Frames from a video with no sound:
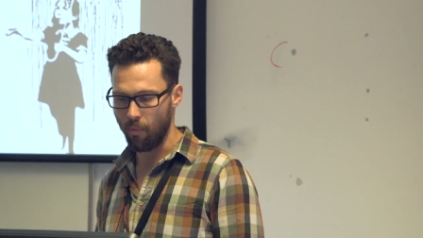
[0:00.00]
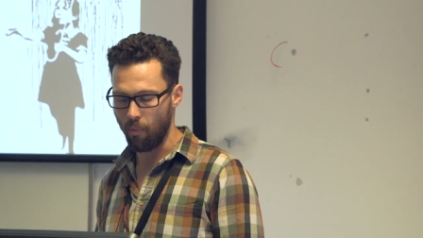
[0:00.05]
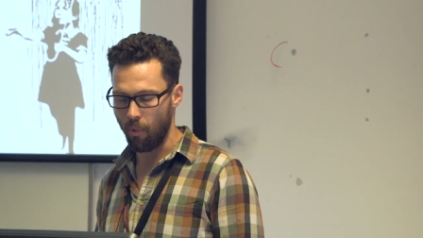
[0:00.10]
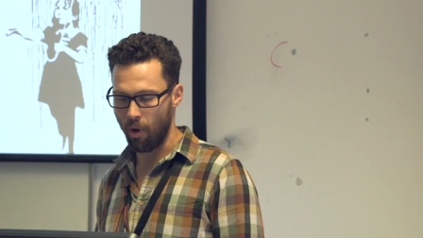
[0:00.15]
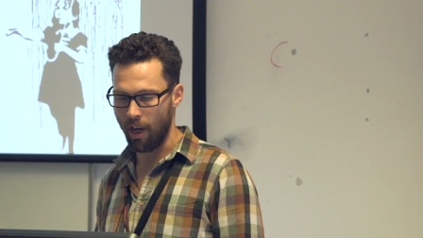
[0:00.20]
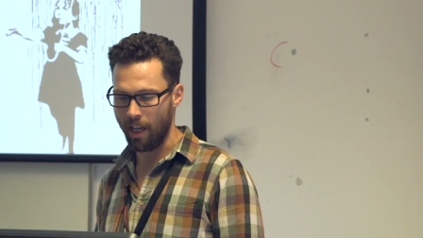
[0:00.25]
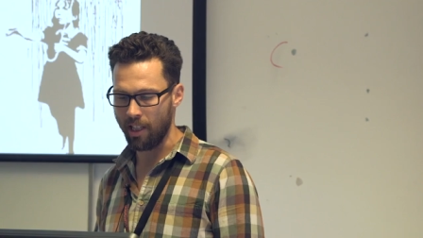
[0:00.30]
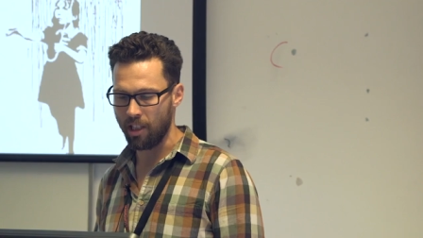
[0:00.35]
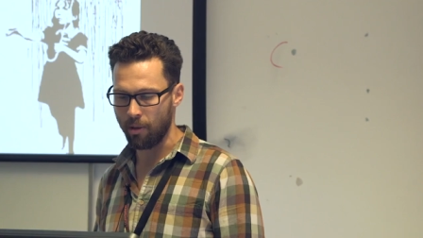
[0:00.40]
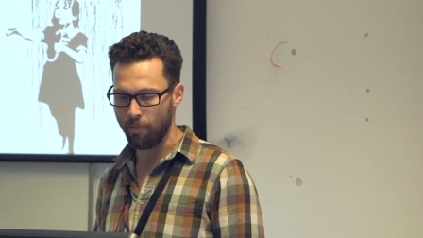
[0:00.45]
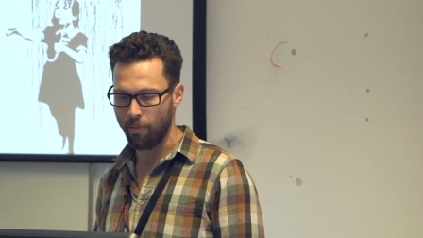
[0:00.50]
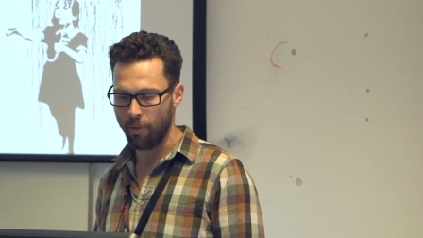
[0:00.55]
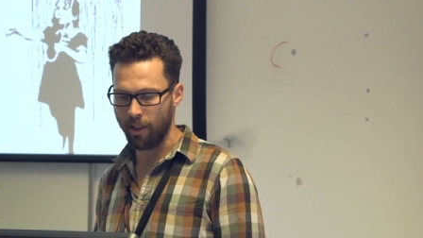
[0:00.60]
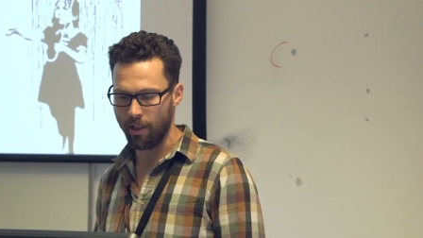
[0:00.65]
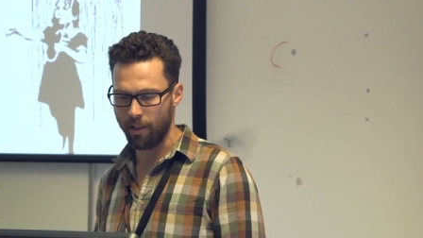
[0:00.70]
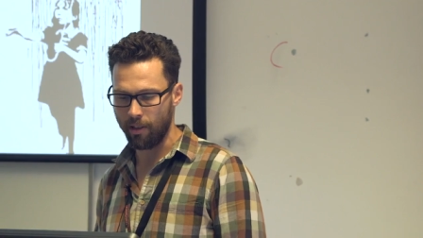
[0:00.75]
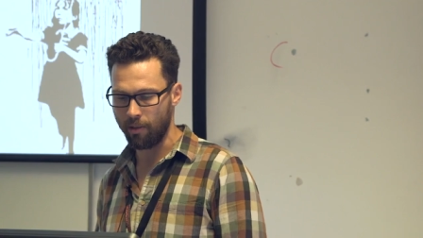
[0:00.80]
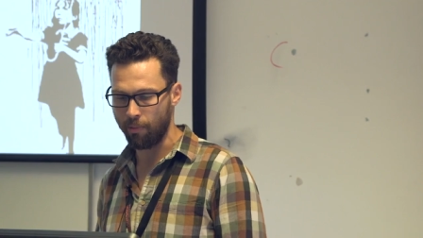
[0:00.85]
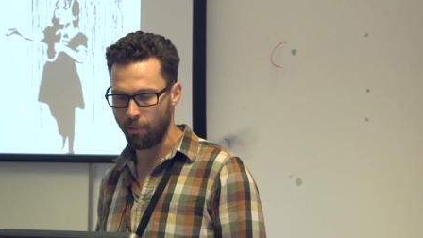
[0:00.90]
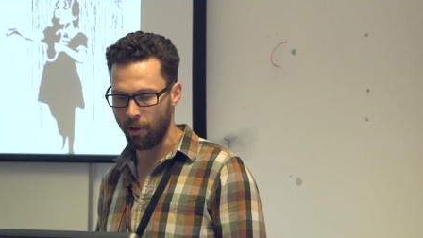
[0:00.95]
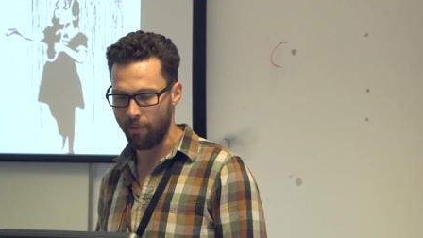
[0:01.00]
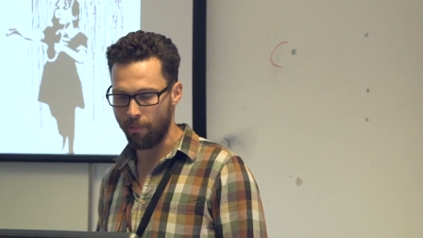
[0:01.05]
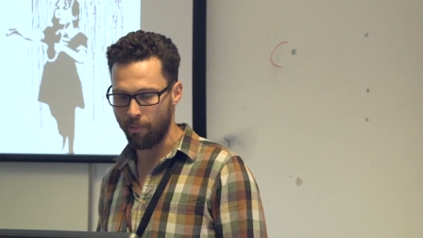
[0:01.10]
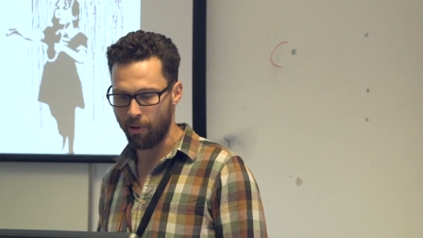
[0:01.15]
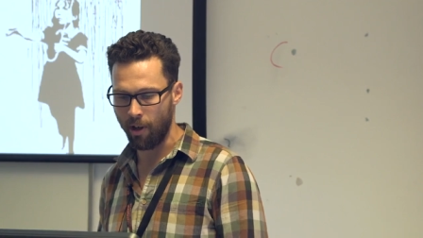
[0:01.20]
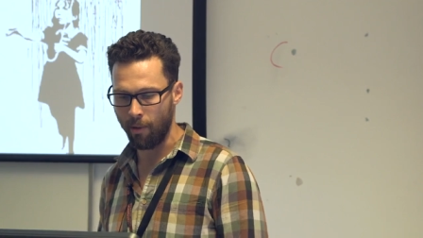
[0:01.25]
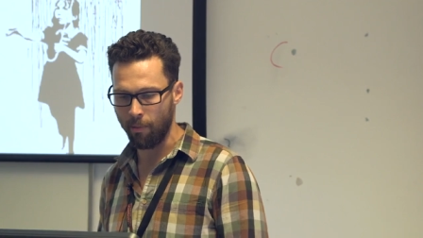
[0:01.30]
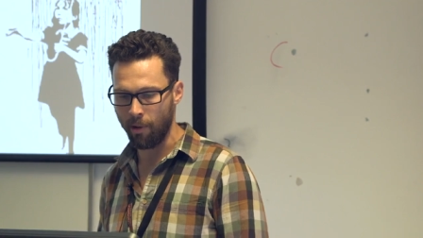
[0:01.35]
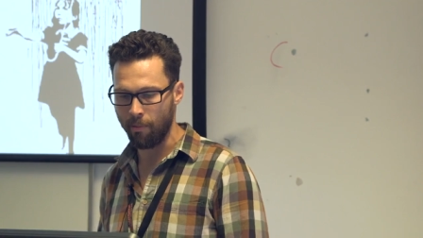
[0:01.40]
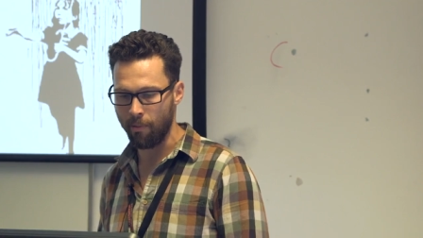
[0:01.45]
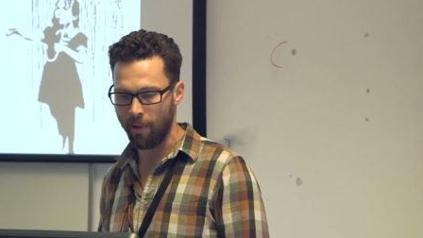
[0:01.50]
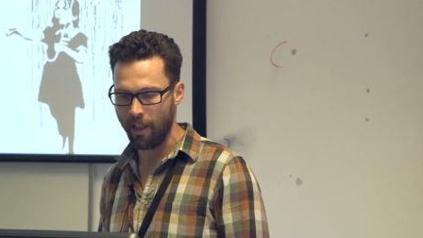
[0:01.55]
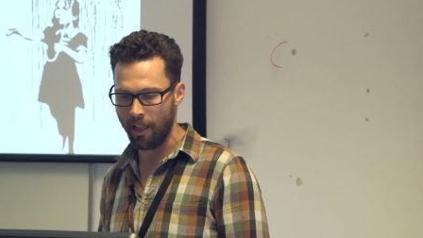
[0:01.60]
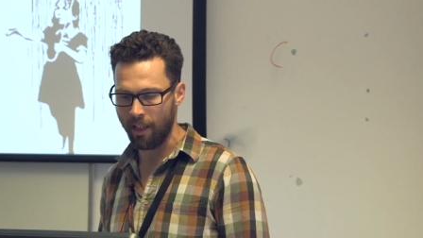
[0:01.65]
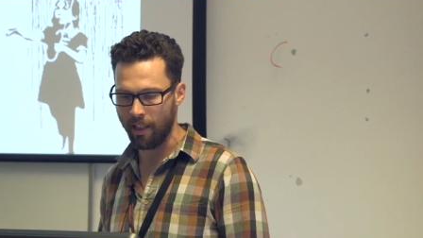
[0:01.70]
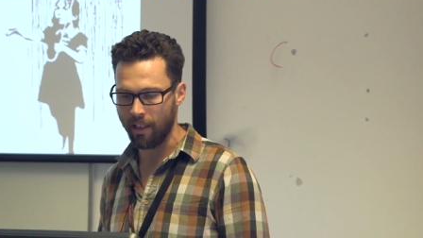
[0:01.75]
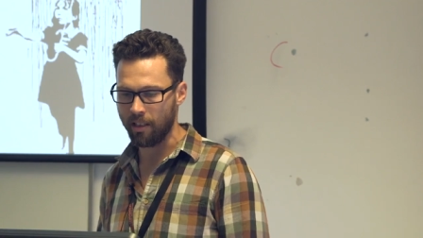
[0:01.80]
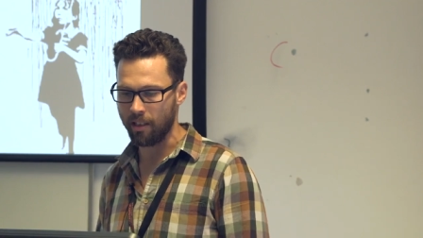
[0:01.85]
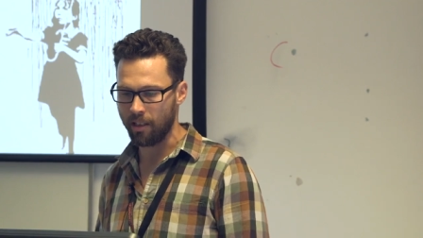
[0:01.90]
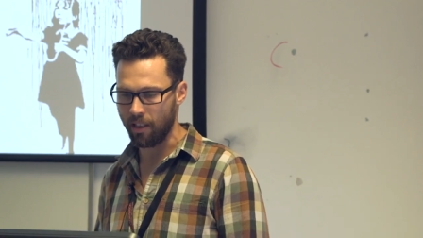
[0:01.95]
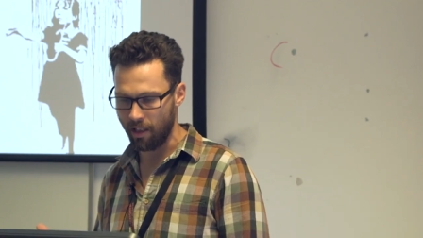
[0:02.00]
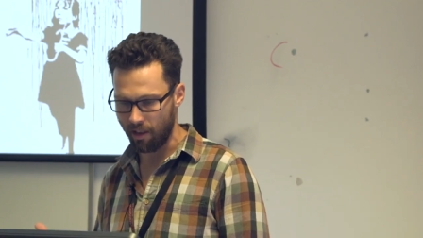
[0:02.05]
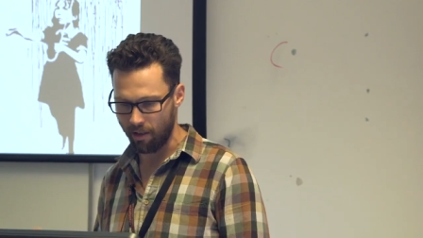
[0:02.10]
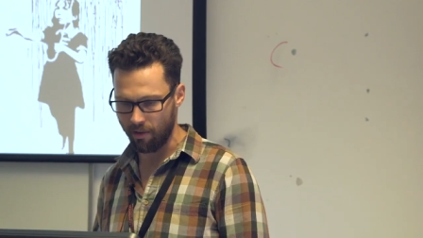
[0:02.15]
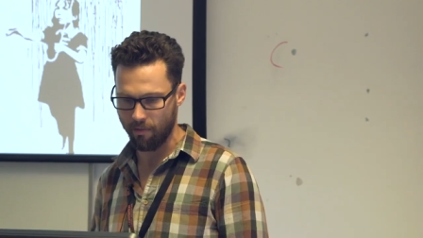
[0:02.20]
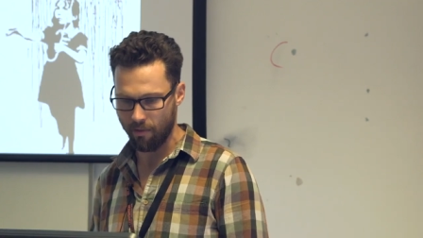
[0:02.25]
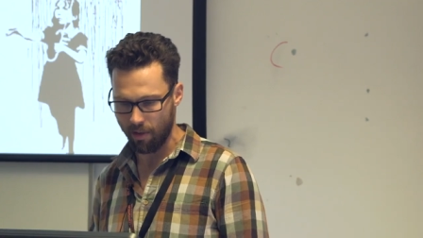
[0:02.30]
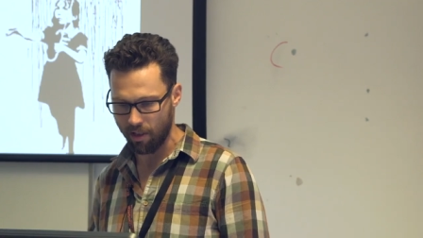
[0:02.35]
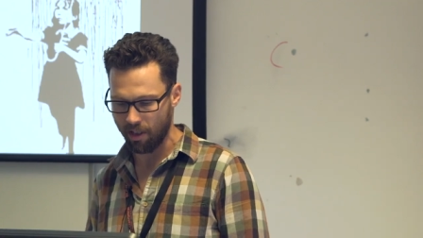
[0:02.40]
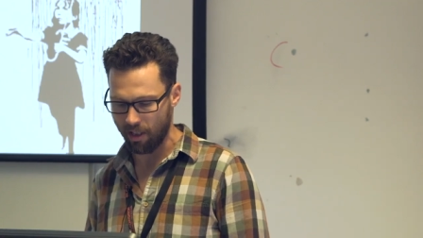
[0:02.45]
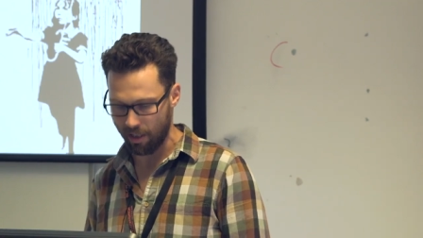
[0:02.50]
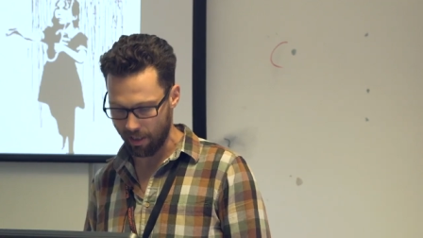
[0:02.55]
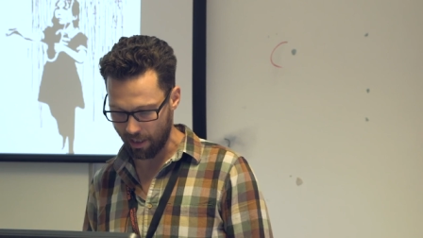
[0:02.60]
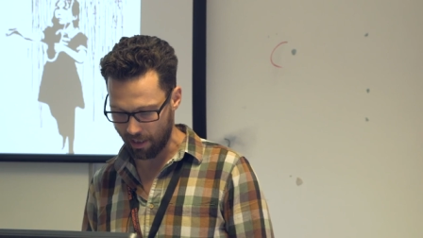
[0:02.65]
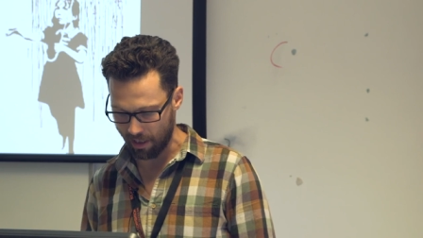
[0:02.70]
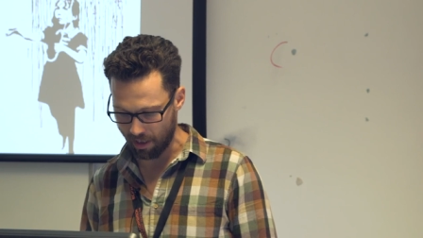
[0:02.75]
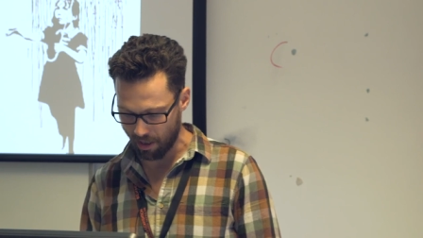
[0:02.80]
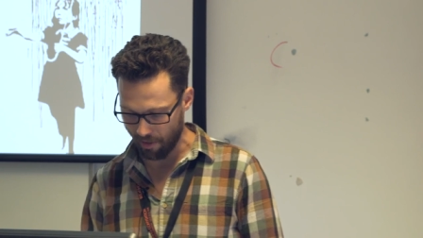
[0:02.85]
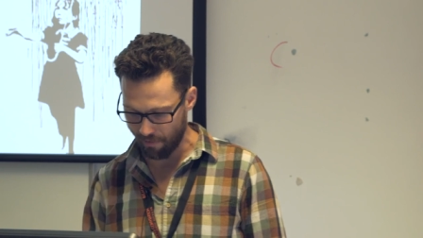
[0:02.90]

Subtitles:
widespread problem, and it's